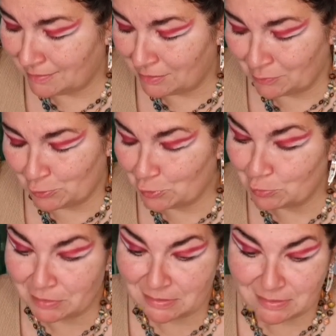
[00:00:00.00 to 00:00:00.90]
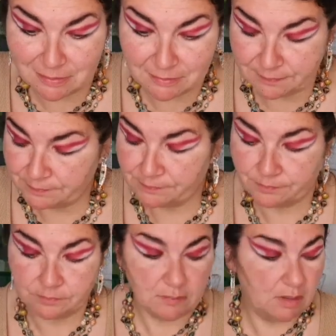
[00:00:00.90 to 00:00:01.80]
didn't want to miss that.
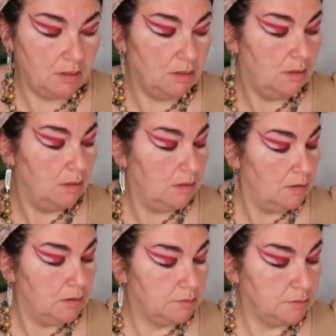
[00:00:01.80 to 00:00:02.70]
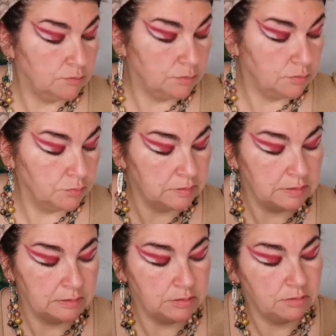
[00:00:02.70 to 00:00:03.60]
Didn't want to miss
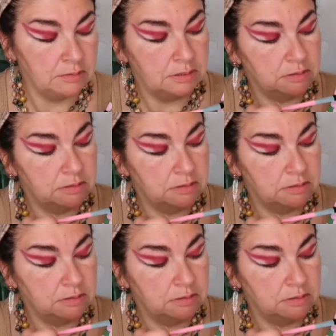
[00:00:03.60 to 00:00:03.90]
that.